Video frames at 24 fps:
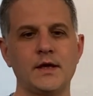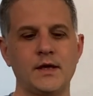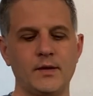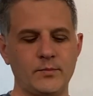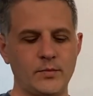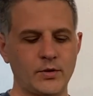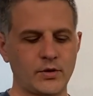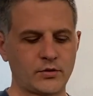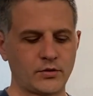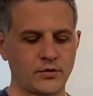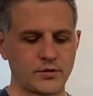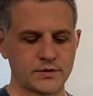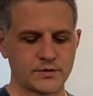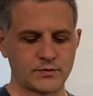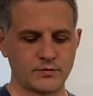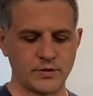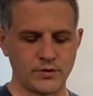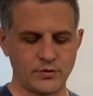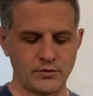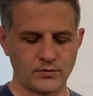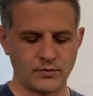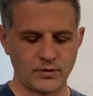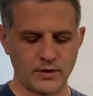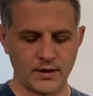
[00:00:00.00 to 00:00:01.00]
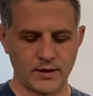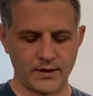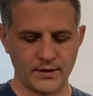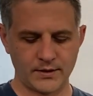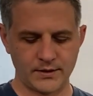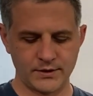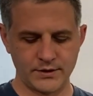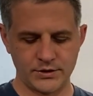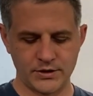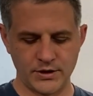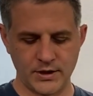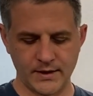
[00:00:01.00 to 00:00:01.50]
because when you
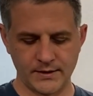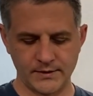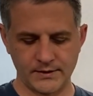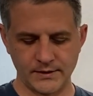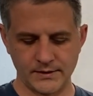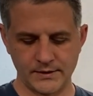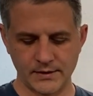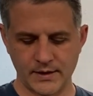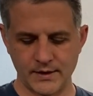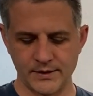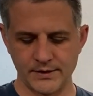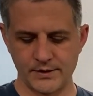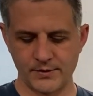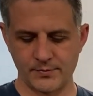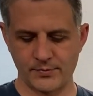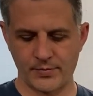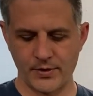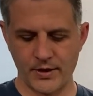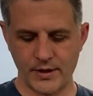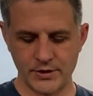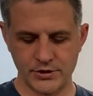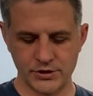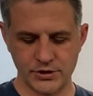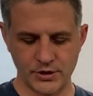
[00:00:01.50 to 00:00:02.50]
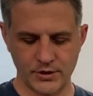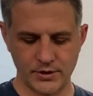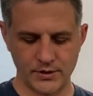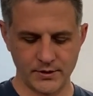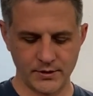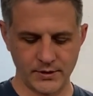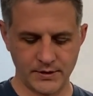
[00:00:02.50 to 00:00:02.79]
eject it under pressure,